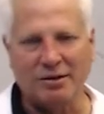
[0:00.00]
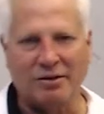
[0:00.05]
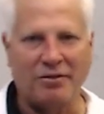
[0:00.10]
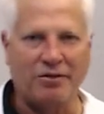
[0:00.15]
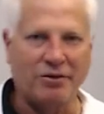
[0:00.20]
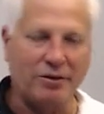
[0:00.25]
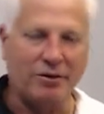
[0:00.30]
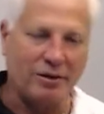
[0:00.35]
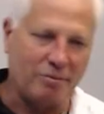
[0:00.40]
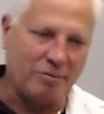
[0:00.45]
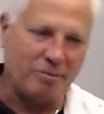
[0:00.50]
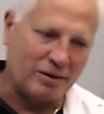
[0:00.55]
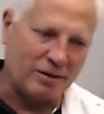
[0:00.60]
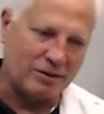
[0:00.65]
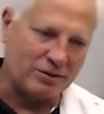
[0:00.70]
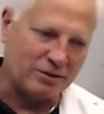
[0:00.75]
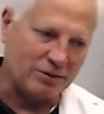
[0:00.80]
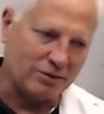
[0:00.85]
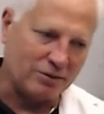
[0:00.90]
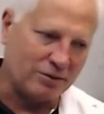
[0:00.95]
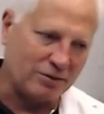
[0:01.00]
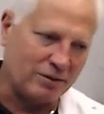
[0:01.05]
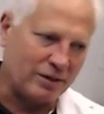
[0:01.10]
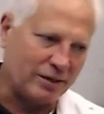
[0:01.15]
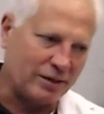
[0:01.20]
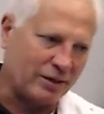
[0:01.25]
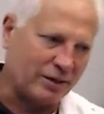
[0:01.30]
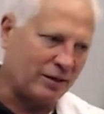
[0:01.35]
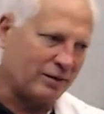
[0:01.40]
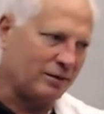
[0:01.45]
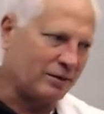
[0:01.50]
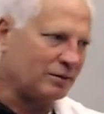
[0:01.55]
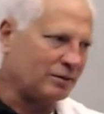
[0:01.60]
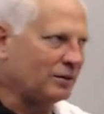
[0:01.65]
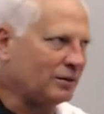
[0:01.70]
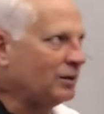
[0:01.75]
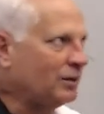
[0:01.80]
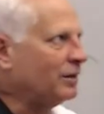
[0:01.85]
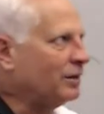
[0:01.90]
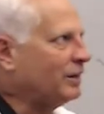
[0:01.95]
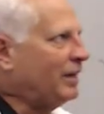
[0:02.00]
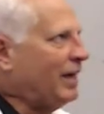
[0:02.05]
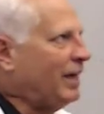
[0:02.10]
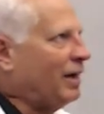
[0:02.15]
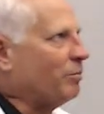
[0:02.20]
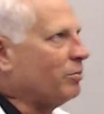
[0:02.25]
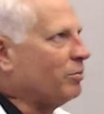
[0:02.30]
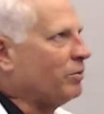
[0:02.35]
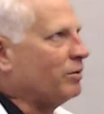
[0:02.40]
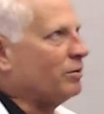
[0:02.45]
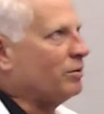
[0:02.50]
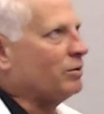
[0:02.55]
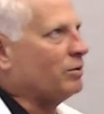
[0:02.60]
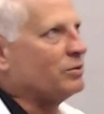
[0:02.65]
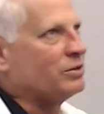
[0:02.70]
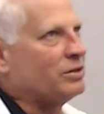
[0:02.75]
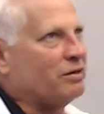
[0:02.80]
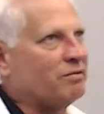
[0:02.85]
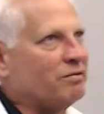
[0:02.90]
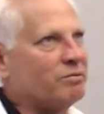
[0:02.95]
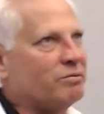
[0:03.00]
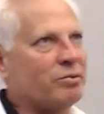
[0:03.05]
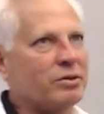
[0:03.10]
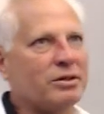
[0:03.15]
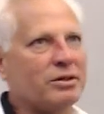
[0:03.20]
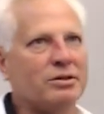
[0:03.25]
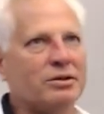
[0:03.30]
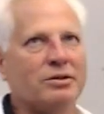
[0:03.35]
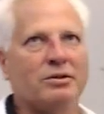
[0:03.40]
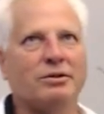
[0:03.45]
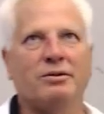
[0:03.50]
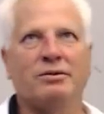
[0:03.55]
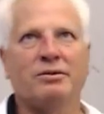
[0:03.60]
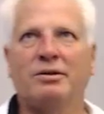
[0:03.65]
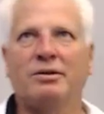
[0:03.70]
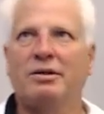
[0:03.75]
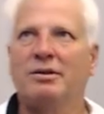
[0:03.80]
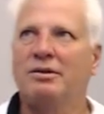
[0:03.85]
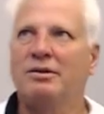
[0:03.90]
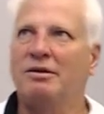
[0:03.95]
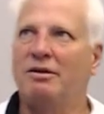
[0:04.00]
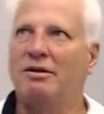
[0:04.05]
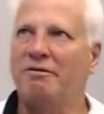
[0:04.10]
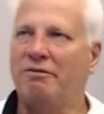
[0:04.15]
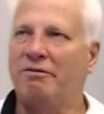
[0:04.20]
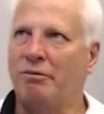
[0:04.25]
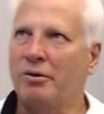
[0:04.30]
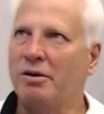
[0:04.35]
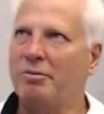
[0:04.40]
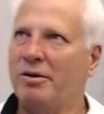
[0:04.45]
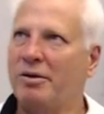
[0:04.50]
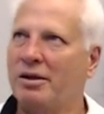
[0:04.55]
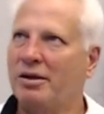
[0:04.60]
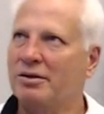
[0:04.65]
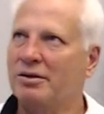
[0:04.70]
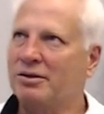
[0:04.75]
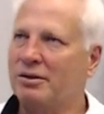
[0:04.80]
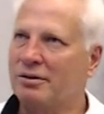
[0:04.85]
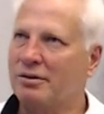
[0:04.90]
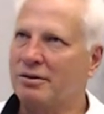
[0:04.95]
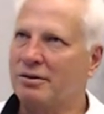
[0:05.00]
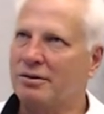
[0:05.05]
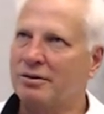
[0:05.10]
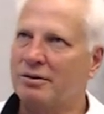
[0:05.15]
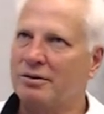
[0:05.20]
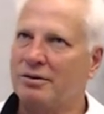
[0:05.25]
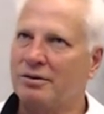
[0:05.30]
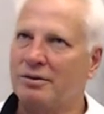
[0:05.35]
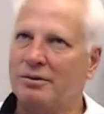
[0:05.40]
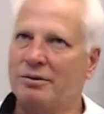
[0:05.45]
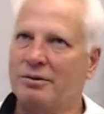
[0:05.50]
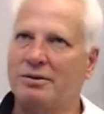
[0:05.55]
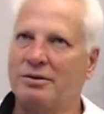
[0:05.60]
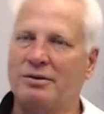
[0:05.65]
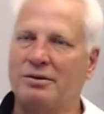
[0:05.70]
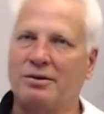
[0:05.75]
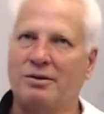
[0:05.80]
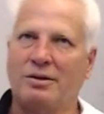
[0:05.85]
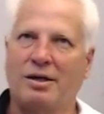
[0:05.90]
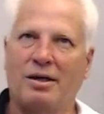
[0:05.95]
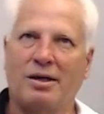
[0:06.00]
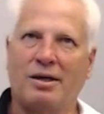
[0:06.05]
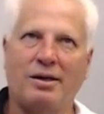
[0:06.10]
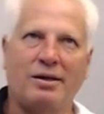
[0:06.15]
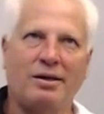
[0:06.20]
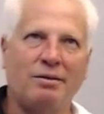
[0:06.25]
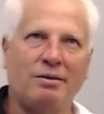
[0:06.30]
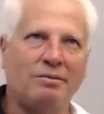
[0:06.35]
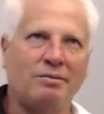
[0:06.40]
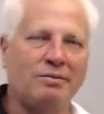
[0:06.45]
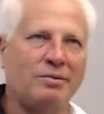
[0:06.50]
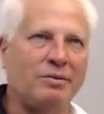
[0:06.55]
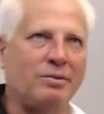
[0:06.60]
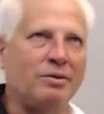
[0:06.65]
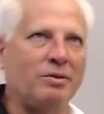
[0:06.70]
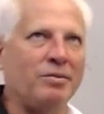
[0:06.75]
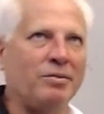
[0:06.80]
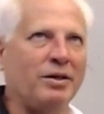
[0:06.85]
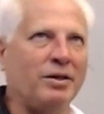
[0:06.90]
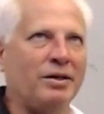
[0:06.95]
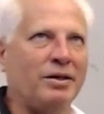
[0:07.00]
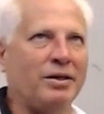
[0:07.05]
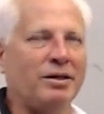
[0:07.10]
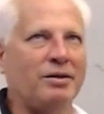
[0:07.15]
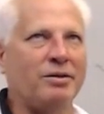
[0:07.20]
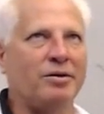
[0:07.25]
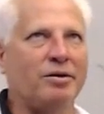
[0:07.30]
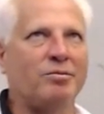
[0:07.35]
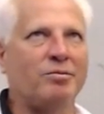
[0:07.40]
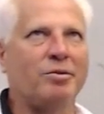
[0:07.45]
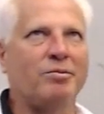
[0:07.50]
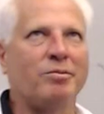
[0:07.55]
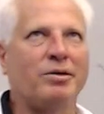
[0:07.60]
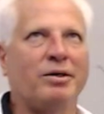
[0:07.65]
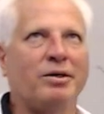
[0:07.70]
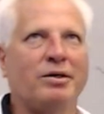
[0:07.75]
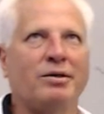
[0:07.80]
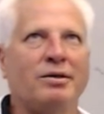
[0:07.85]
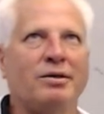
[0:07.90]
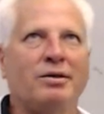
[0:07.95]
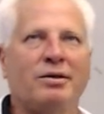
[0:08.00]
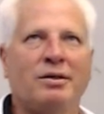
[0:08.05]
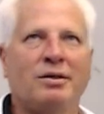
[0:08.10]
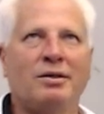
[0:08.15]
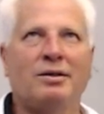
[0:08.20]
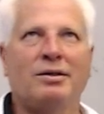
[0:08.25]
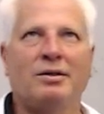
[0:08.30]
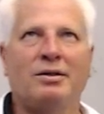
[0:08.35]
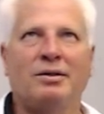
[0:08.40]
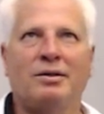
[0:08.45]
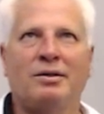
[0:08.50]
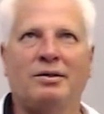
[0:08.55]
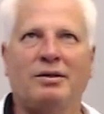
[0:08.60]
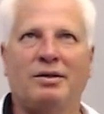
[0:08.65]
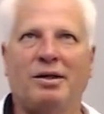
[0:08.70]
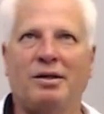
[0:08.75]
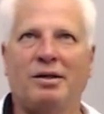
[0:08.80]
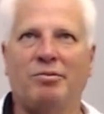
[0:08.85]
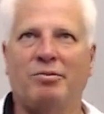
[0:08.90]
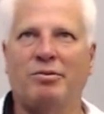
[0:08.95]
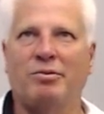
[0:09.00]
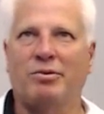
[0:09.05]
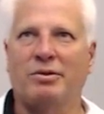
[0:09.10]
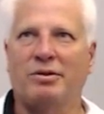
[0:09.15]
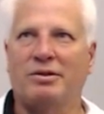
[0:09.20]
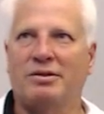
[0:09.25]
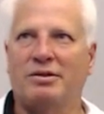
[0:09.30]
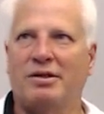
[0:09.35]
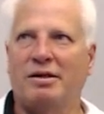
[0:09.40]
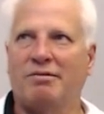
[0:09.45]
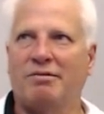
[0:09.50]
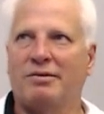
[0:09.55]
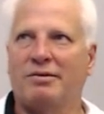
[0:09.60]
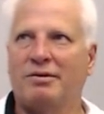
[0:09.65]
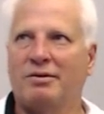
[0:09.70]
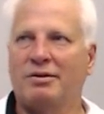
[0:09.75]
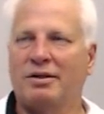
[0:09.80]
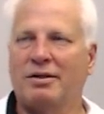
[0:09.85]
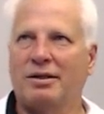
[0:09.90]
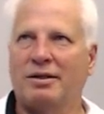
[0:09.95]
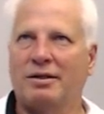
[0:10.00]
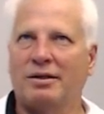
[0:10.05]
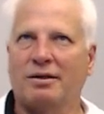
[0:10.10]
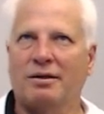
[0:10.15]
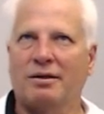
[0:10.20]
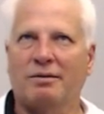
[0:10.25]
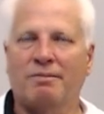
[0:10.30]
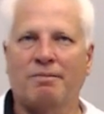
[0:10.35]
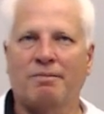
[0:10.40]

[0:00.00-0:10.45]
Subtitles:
A 30-pound cylinder, like on a camper, holds 7.2. A 40-pound cylinder holds 9. Oh man, now you're hurting my brain. 9.7, I think.